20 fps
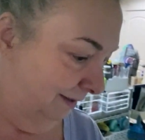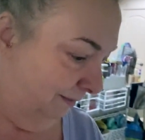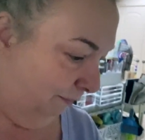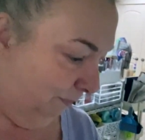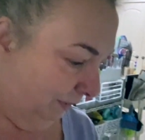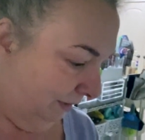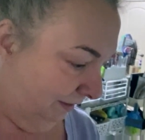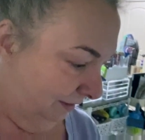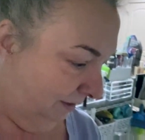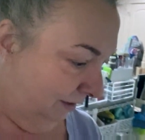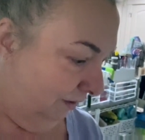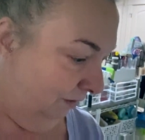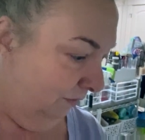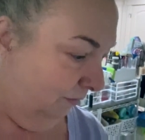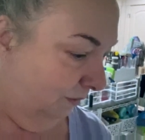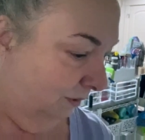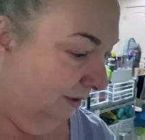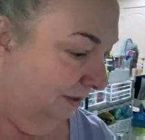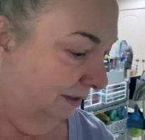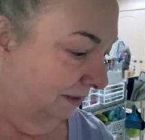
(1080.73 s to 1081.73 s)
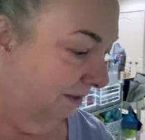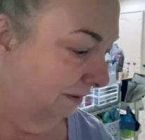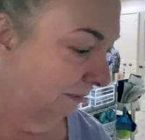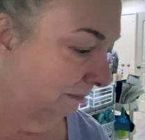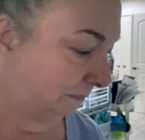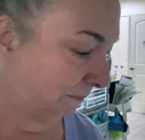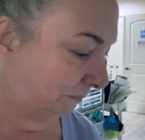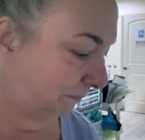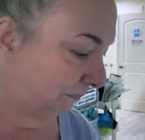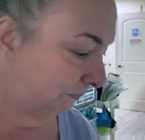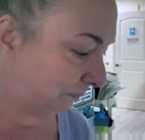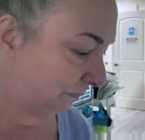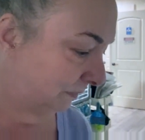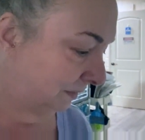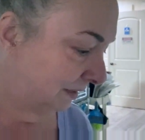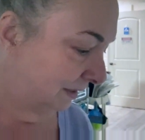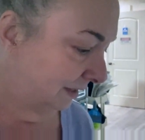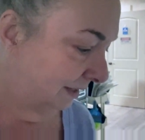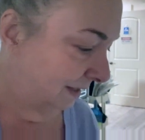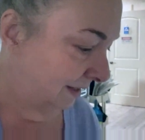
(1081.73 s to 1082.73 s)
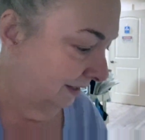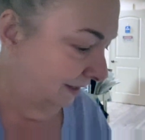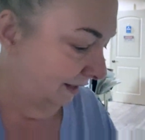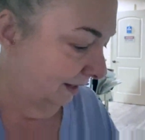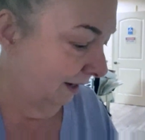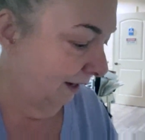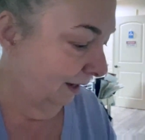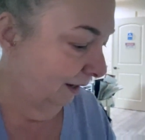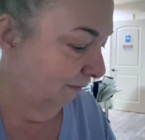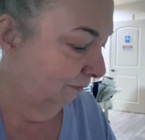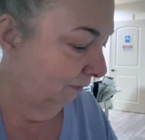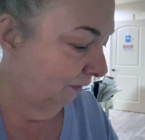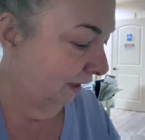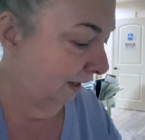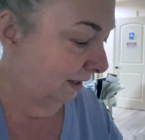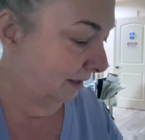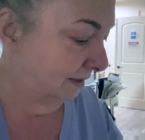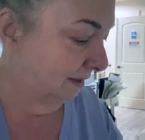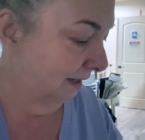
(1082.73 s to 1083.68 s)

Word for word: but you know, yeah, flies.